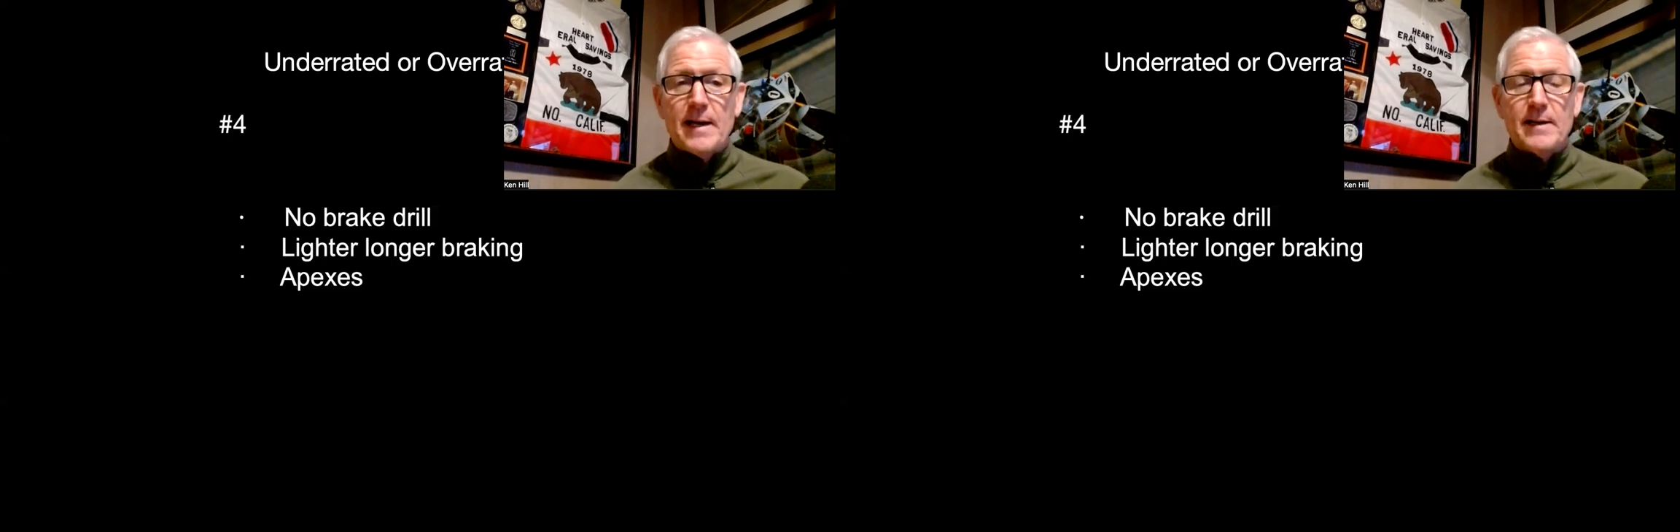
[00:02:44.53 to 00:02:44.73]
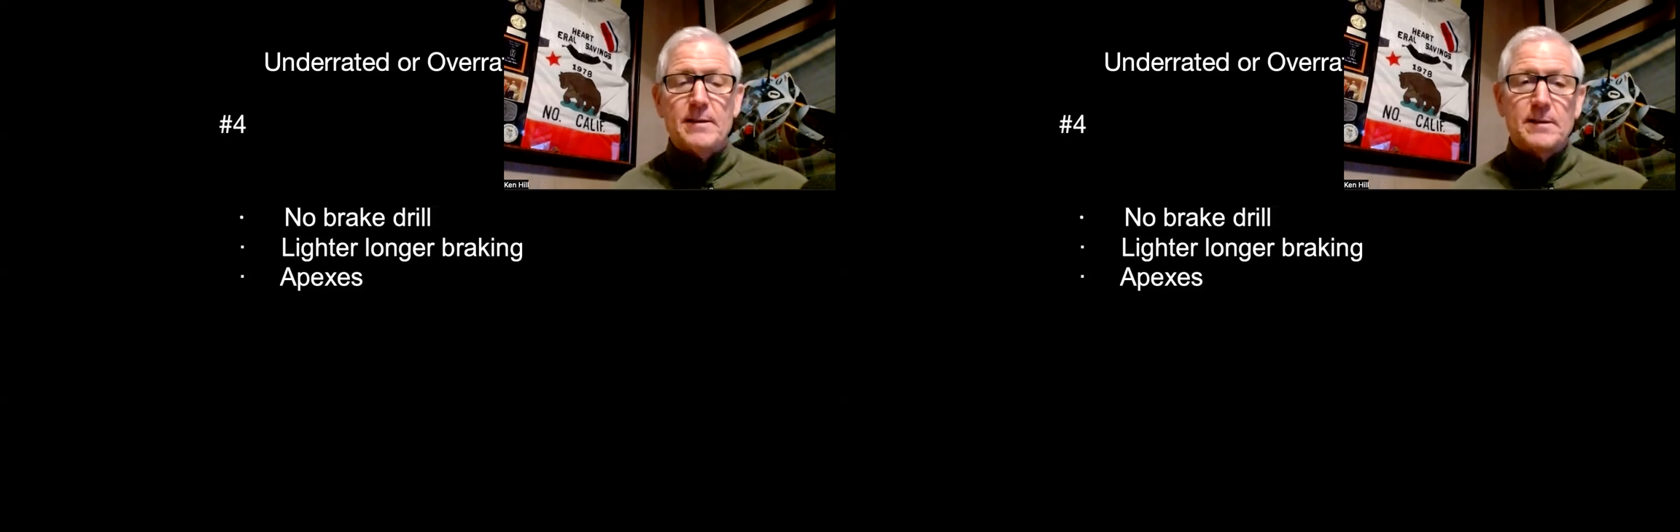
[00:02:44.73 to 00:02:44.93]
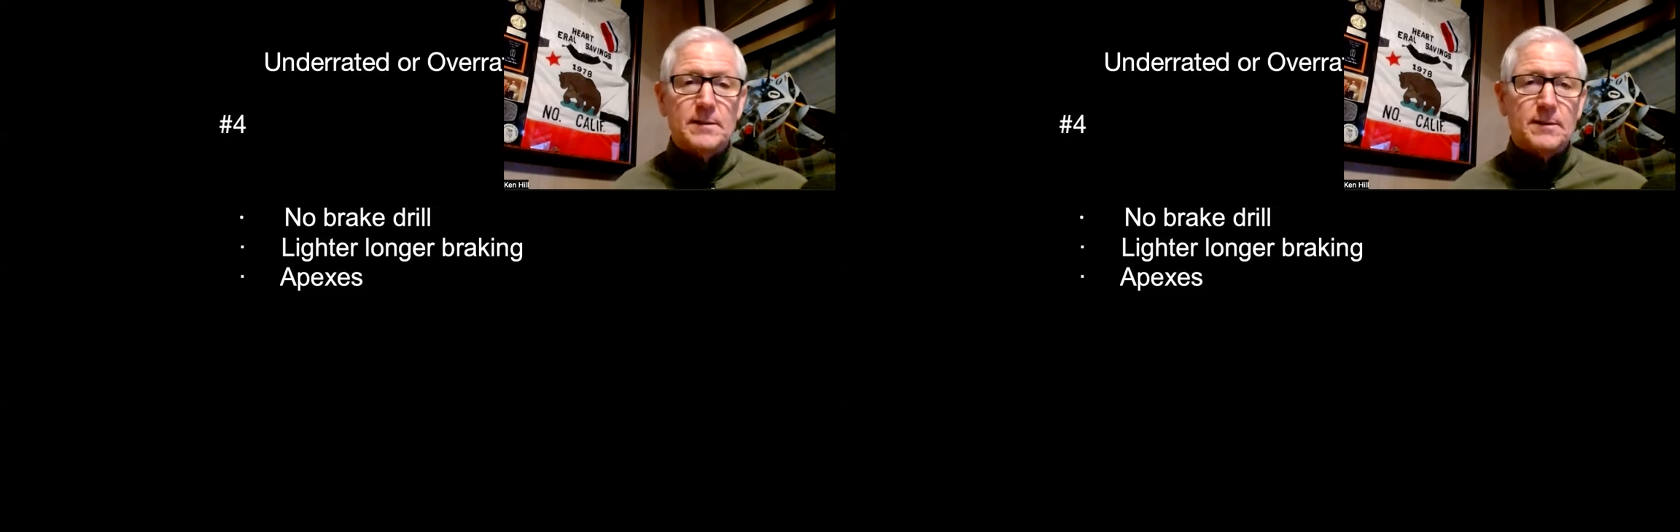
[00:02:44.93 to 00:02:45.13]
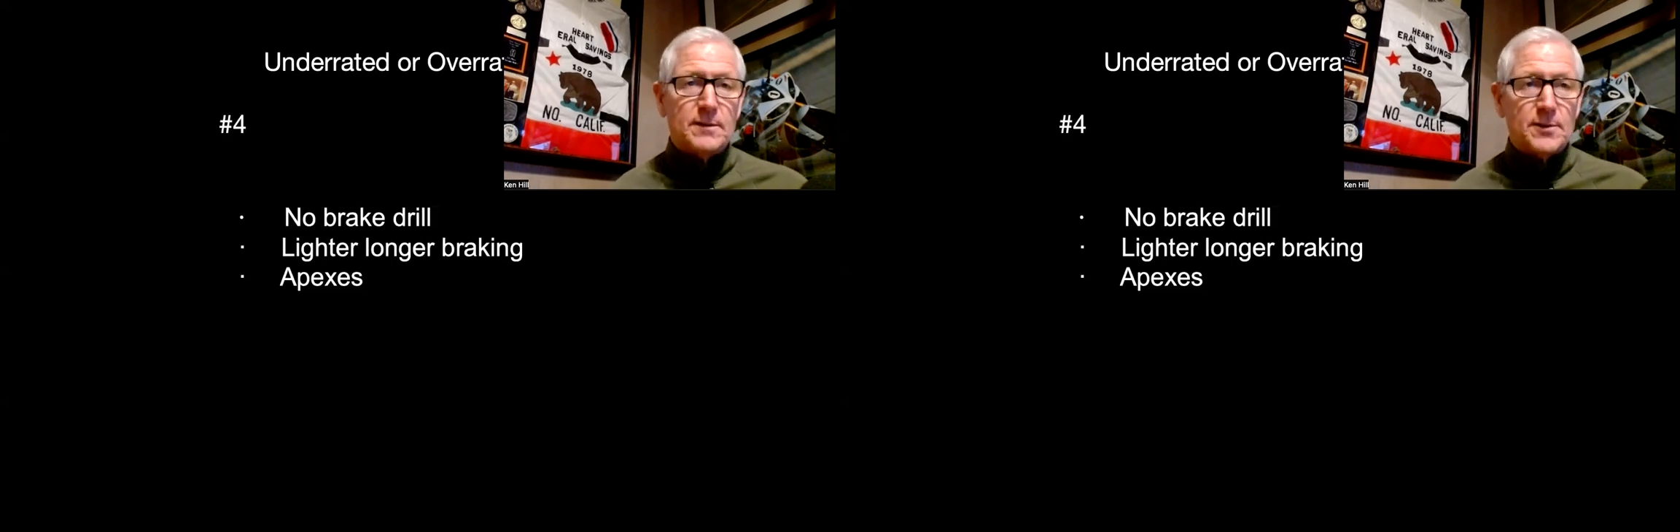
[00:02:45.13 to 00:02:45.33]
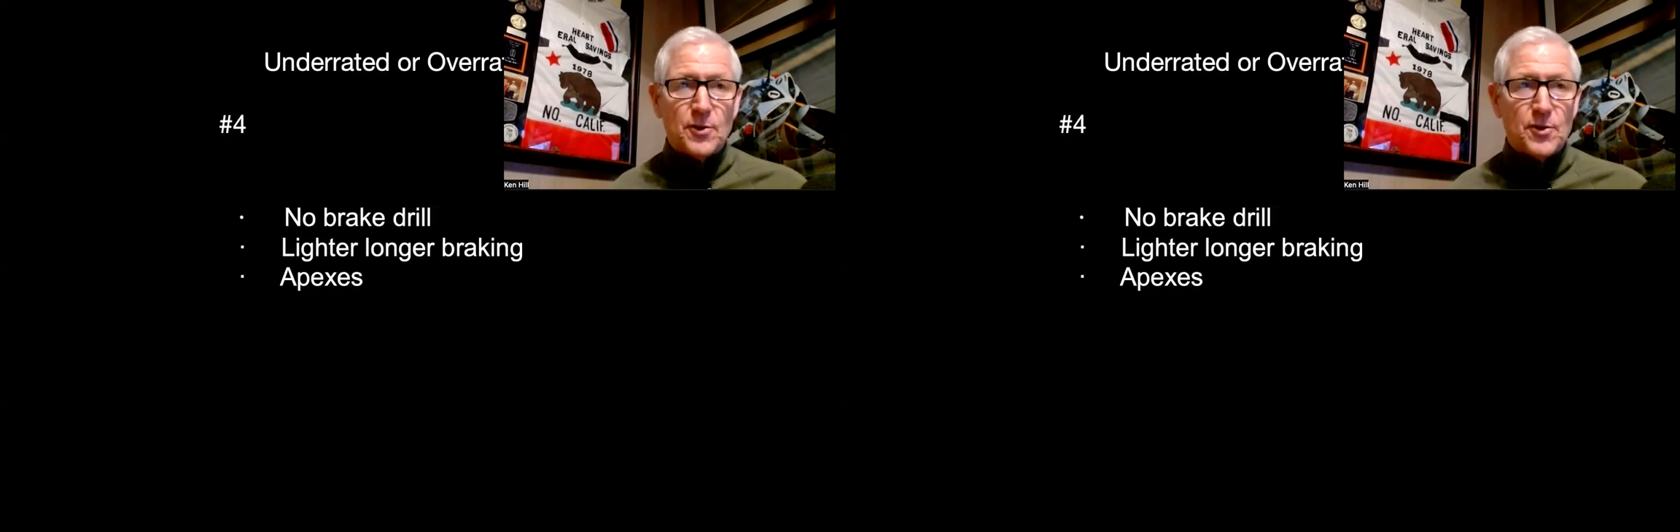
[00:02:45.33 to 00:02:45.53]
and
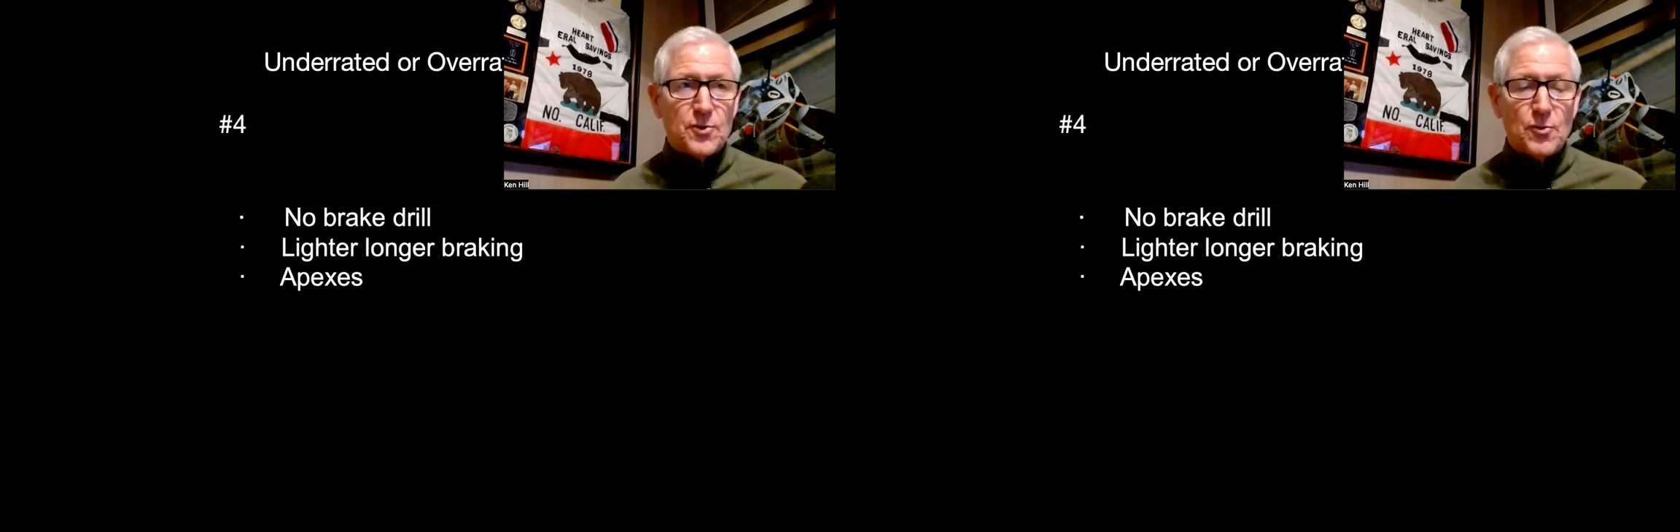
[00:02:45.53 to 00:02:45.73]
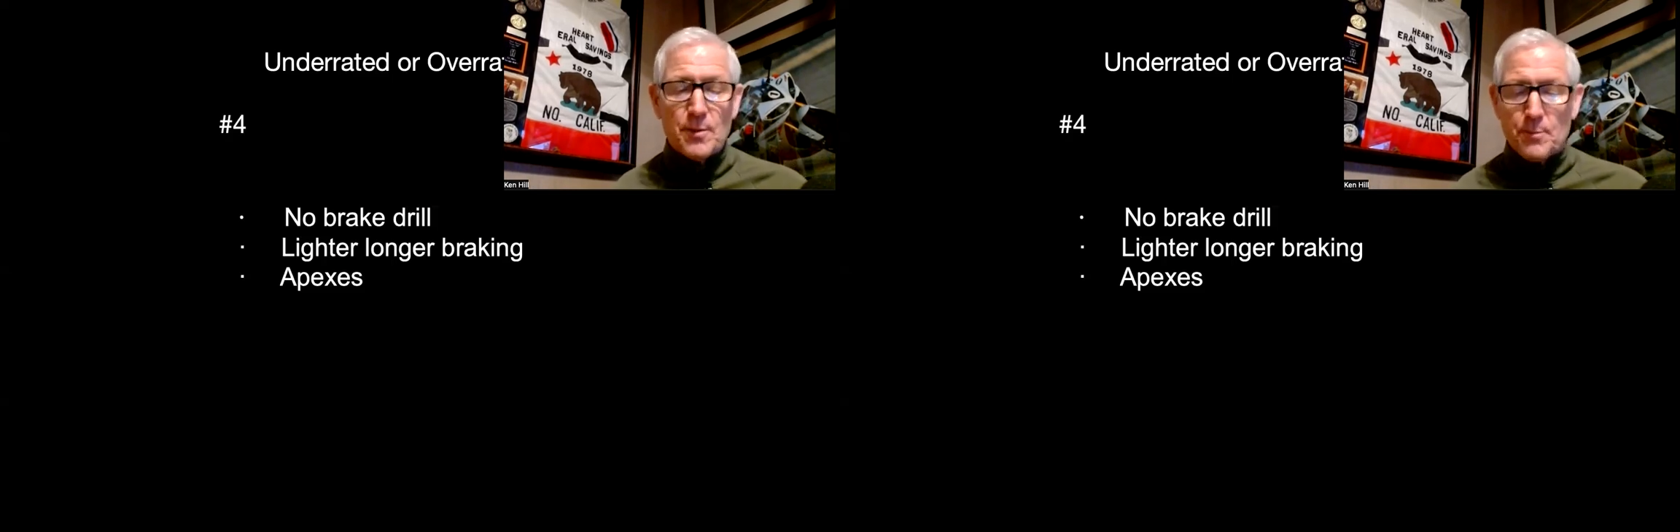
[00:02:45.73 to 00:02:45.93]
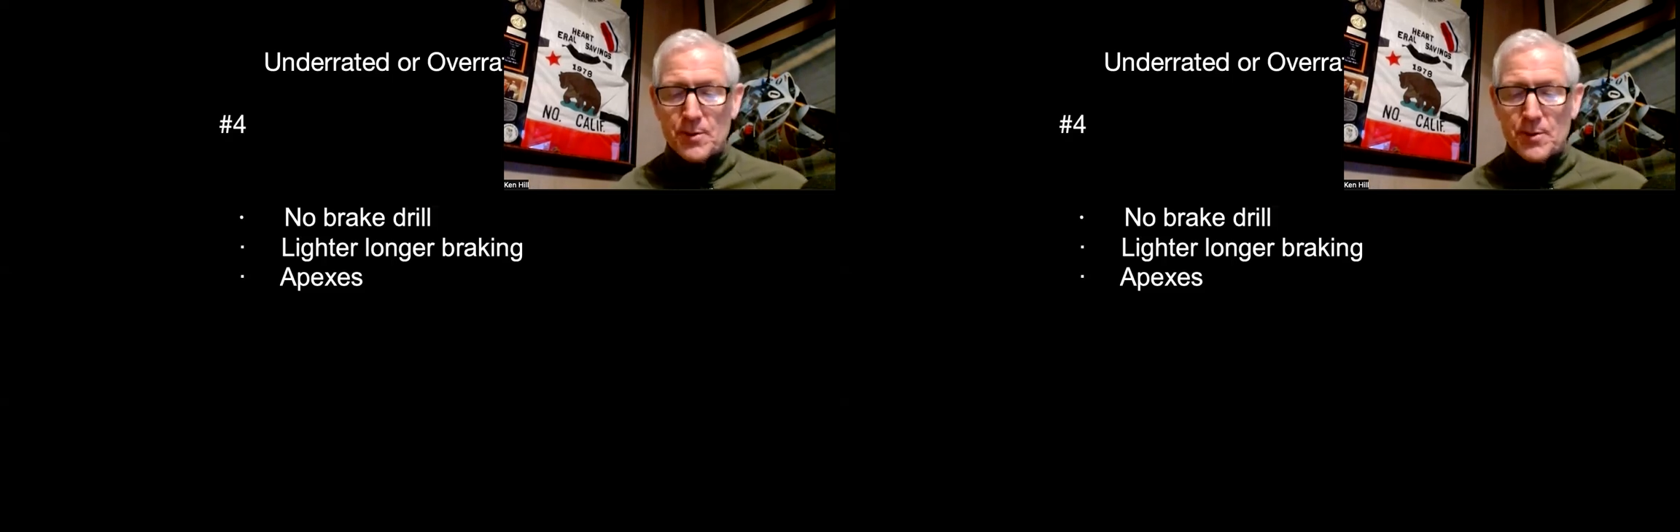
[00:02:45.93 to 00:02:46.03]
you can do it,